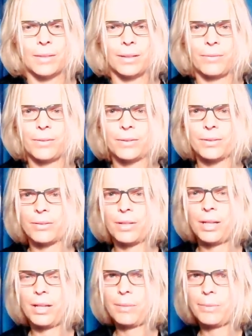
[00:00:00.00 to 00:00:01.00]
I feel so
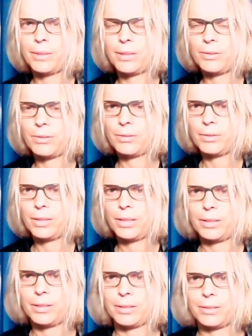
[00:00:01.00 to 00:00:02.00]
common, he told
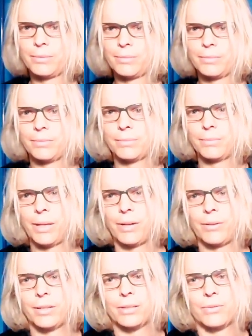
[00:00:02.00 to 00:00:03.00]
Helen,
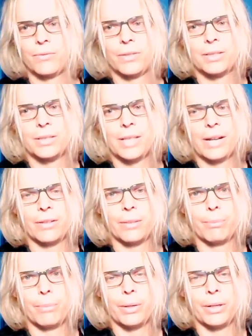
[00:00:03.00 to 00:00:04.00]
pounding his fist down in the
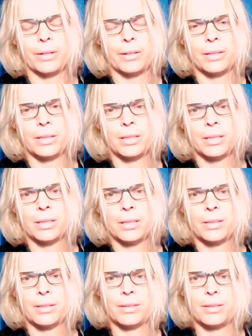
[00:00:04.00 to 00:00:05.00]
bar,
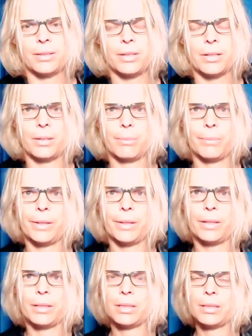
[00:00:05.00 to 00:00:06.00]
stuck in the
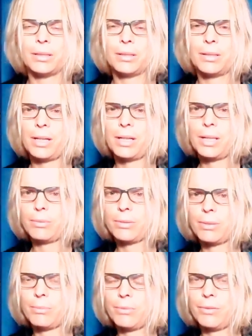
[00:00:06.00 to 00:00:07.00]
mud, not able
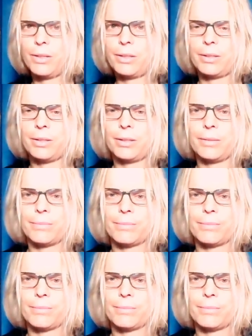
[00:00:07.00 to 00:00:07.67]
to move on.